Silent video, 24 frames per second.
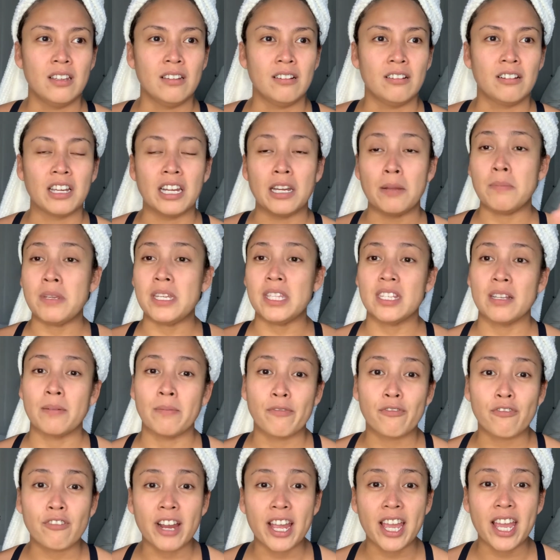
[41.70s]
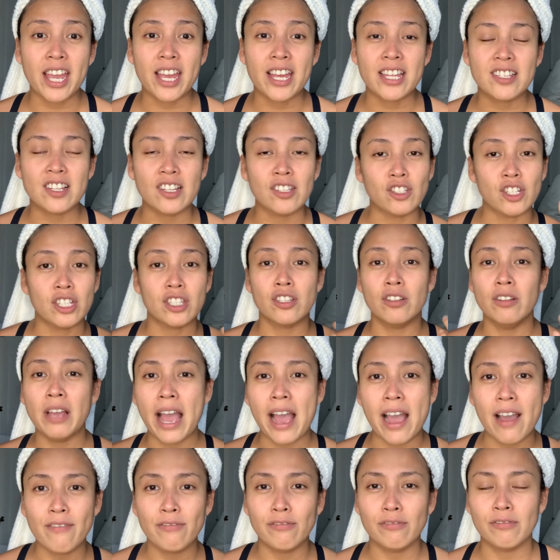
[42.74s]
you're gonna meet some friends and just
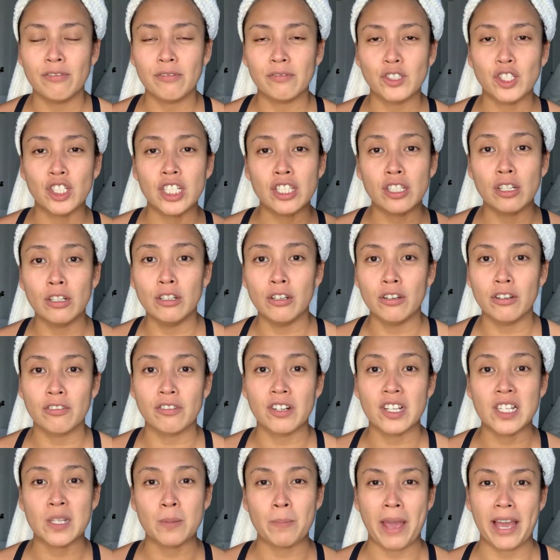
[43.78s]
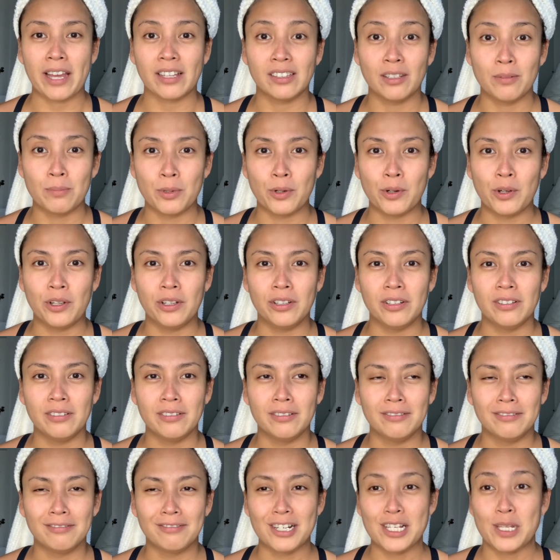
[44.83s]
to look respectable.
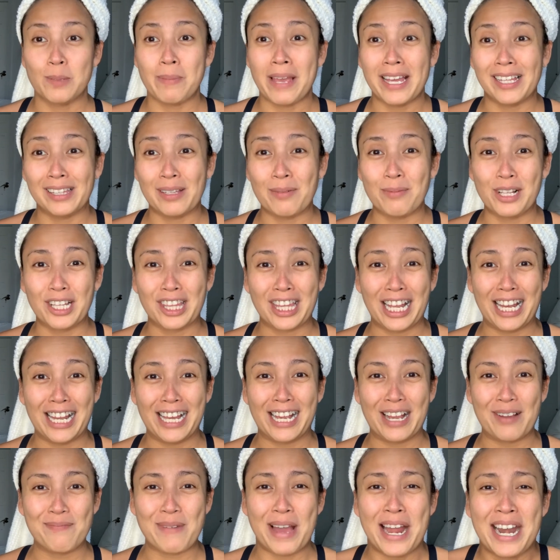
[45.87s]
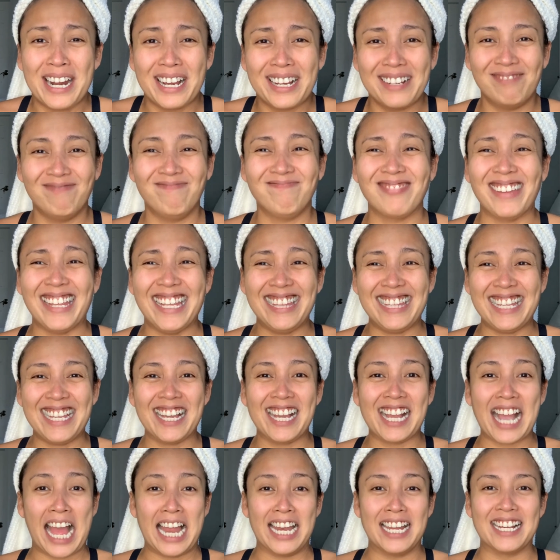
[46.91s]
Respectable talaga pa. Hindi ka
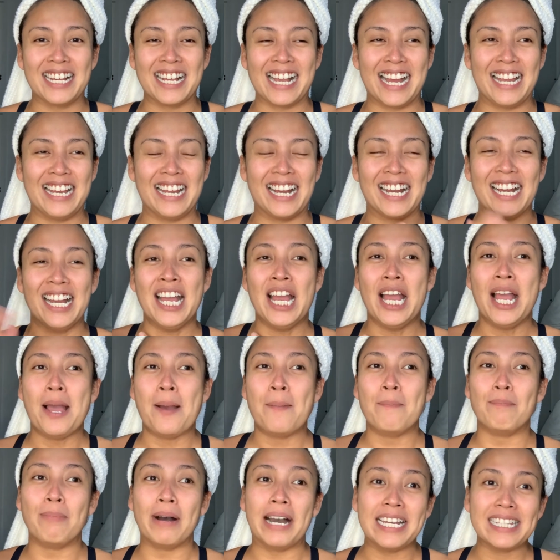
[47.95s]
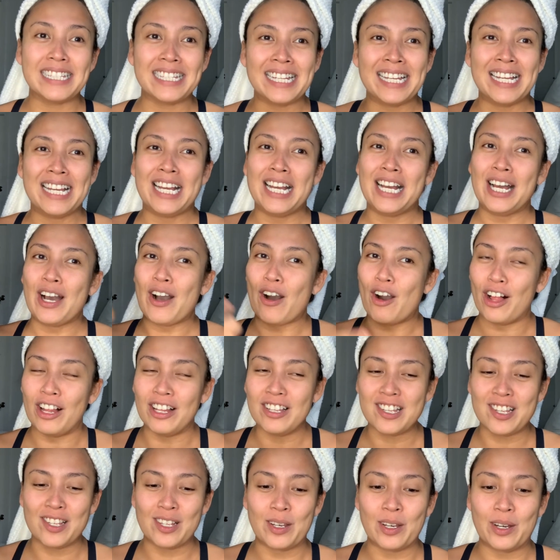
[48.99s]
galang-galang. But
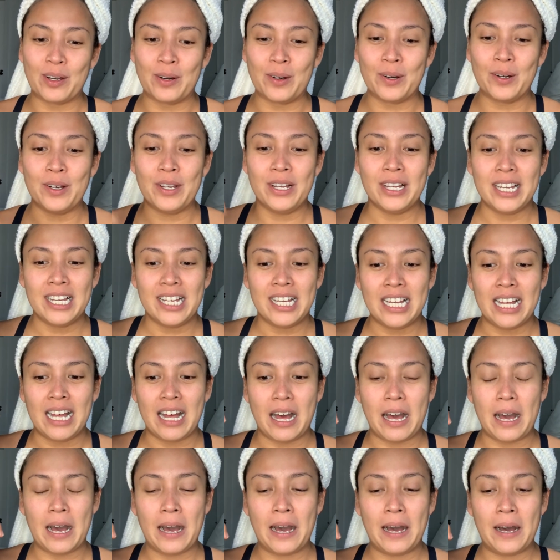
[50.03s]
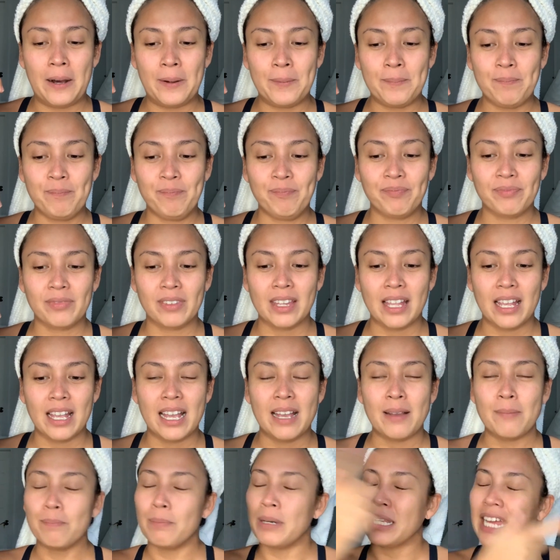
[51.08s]
also,
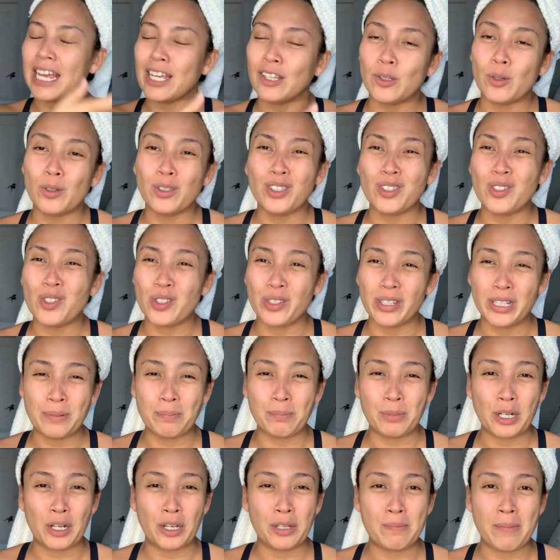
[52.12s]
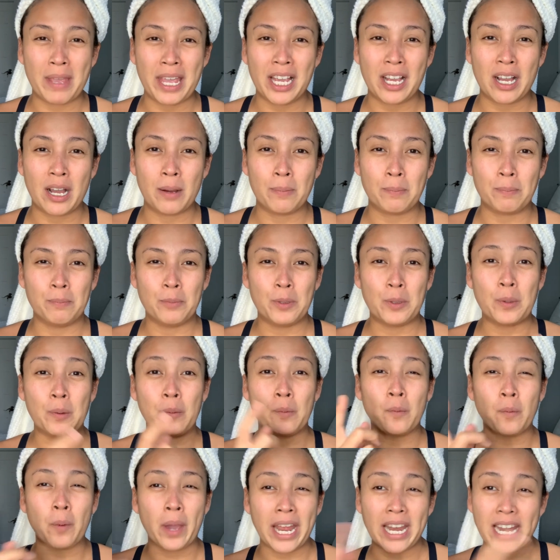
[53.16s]
but I don't usually put on makeup
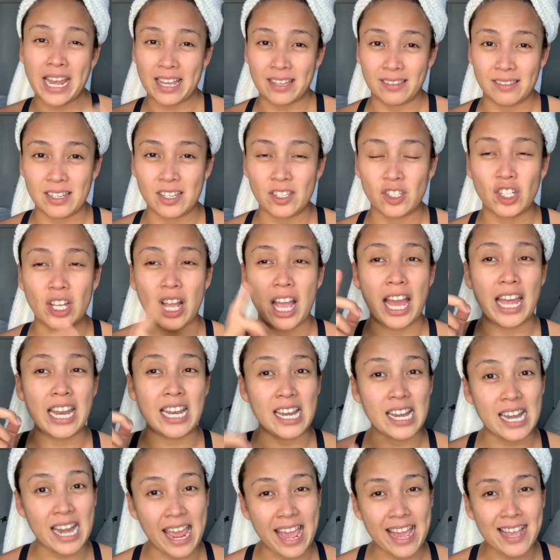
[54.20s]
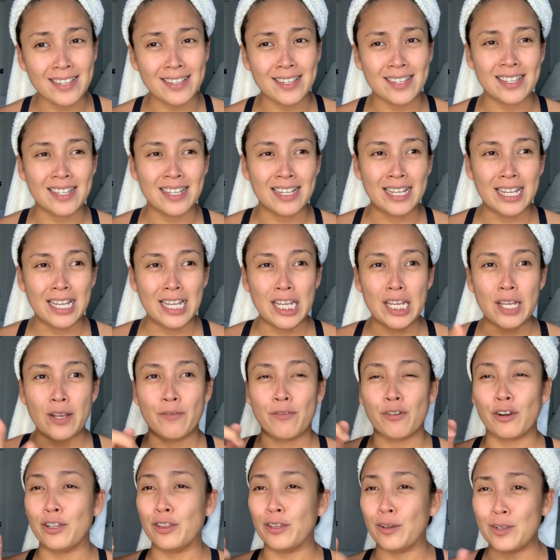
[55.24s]
when I teach. Unless
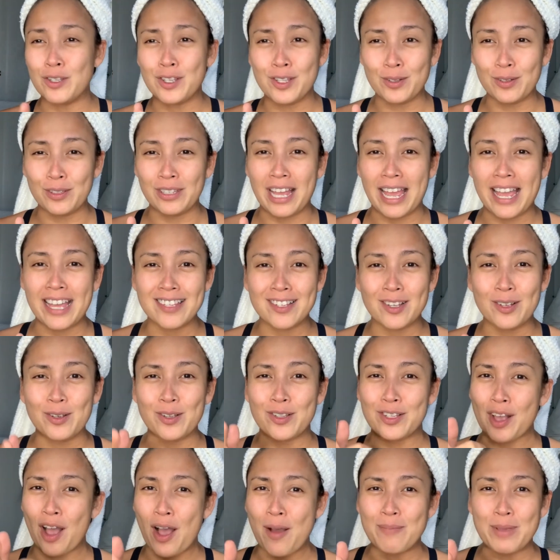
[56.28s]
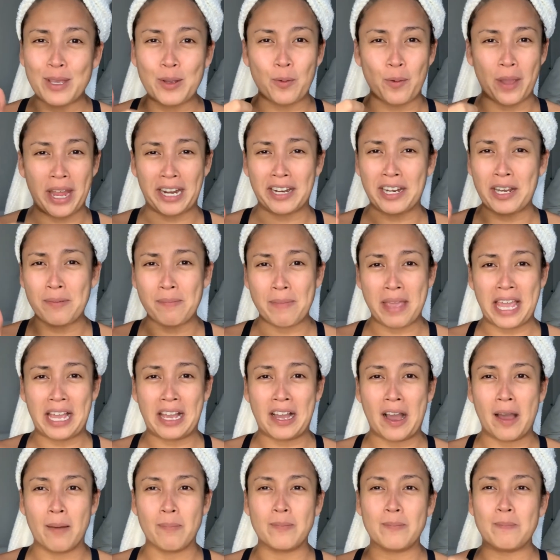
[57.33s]
for those students who saw me wearing
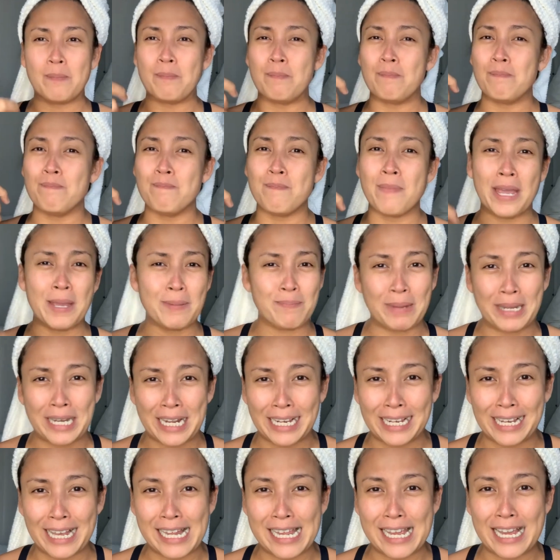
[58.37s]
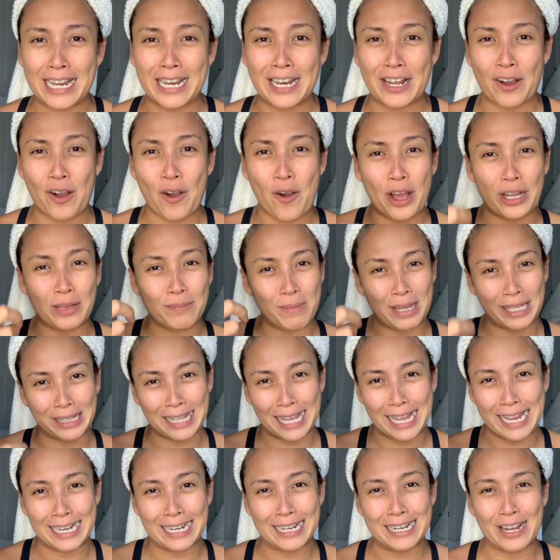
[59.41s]
makeup, may pinanggalingan ako at may
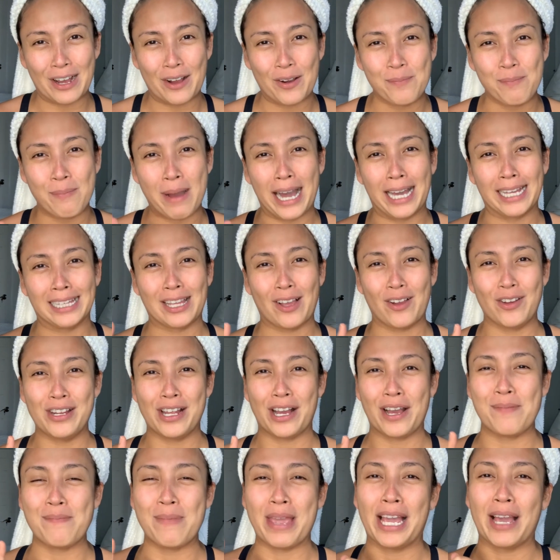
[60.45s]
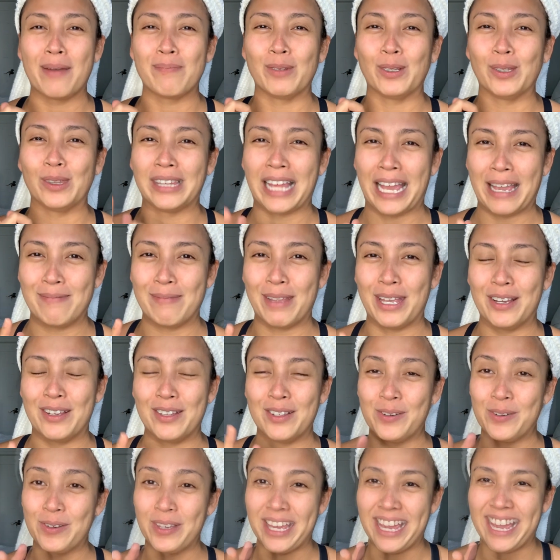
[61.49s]
dahilan ako bakit ako naka-makeup nung time na yun,
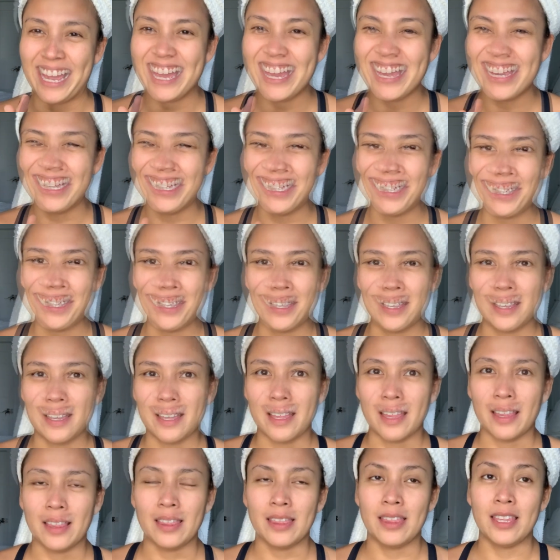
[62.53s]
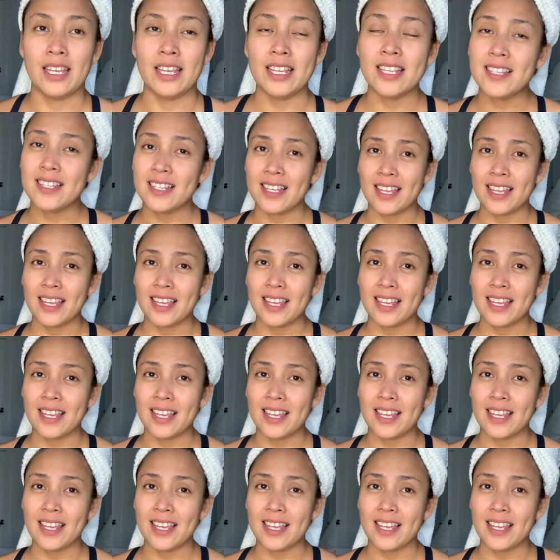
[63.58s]
okay? This